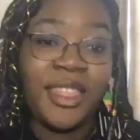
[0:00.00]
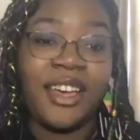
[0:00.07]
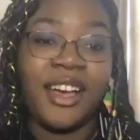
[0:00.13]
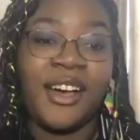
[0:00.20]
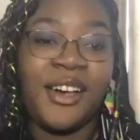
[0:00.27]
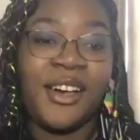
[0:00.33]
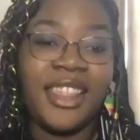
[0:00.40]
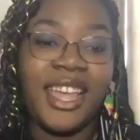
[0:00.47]
with
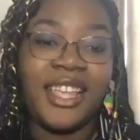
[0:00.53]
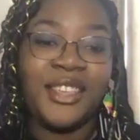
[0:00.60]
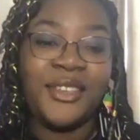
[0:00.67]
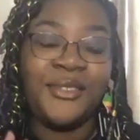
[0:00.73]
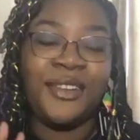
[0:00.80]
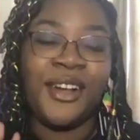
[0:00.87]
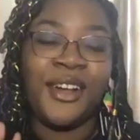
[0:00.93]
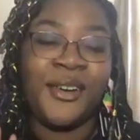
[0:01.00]
all that
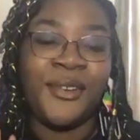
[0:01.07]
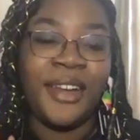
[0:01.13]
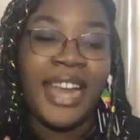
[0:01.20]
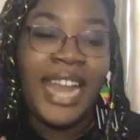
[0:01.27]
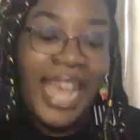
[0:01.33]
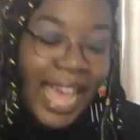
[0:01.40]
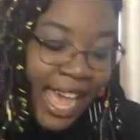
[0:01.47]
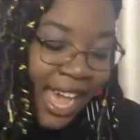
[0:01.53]
you know
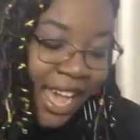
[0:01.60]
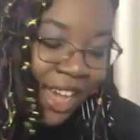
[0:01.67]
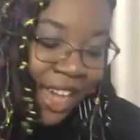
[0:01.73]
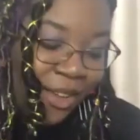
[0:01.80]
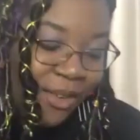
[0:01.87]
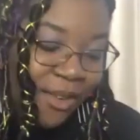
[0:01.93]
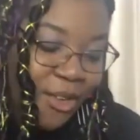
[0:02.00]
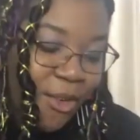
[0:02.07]

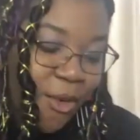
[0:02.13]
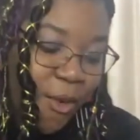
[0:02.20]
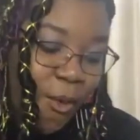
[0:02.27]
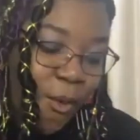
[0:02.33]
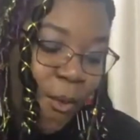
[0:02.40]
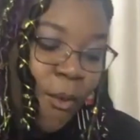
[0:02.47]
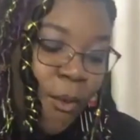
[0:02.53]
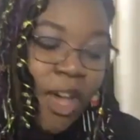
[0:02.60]
now,
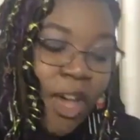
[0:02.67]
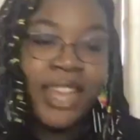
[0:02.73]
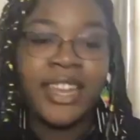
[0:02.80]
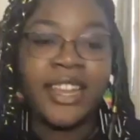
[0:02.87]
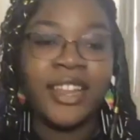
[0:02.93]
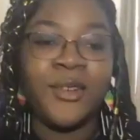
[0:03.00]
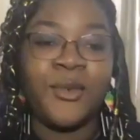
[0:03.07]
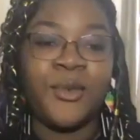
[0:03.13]
what
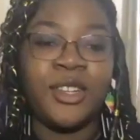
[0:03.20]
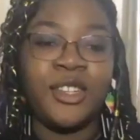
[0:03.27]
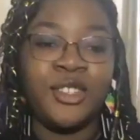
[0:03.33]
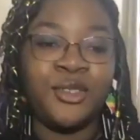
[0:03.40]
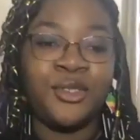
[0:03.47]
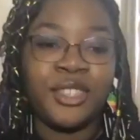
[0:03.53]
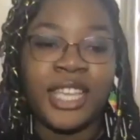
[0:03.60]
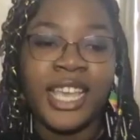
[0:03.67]
would
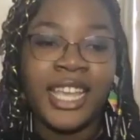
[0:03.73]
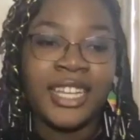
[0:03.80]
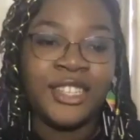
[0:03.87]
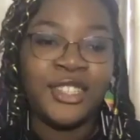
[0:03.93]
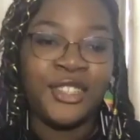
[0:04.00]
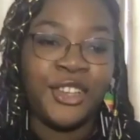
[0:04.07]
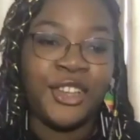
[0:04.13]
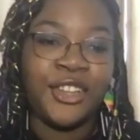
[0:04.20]
you say
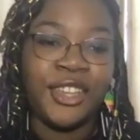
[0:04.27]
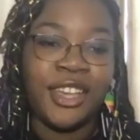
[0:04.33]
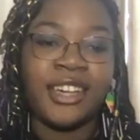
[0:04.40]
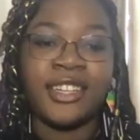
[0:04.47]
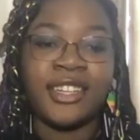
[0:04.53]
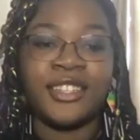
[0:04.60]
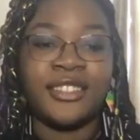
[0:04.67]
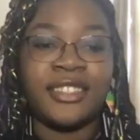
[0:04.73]
to your
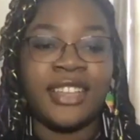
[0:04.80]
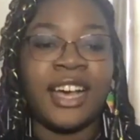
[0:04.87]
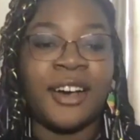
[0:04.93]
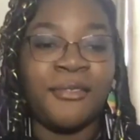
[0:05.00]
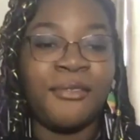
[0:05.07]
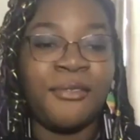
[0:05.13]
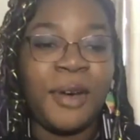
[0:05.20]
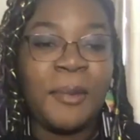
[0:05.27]
younger
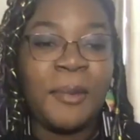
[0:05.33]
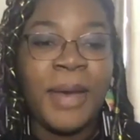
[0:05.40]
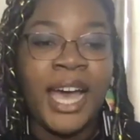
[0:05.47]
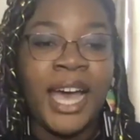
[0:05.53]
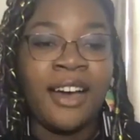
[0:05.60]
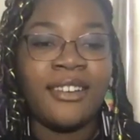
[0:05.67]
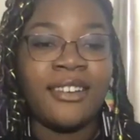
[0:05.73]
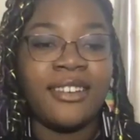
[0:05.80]
self
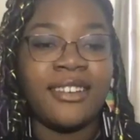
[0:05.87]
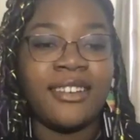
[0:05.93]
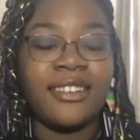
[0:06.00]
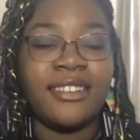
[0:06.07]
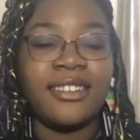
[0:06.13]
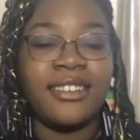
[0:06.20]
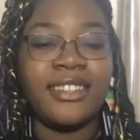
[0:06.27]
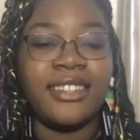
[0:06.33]
about
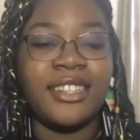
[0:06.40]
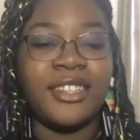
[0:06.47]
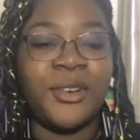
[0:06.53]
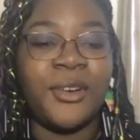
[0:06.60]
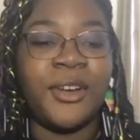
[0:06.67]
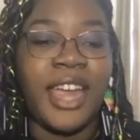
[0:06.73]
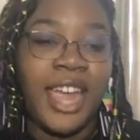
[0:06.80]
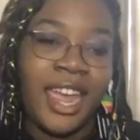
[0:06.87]

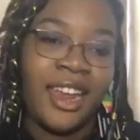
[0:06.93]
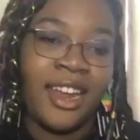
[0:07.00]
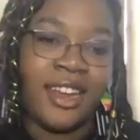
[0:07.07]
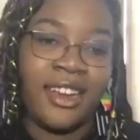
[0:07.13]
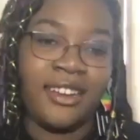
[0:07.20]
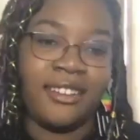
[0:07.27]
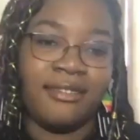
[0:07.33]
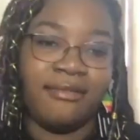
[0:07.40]
your hair?
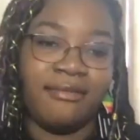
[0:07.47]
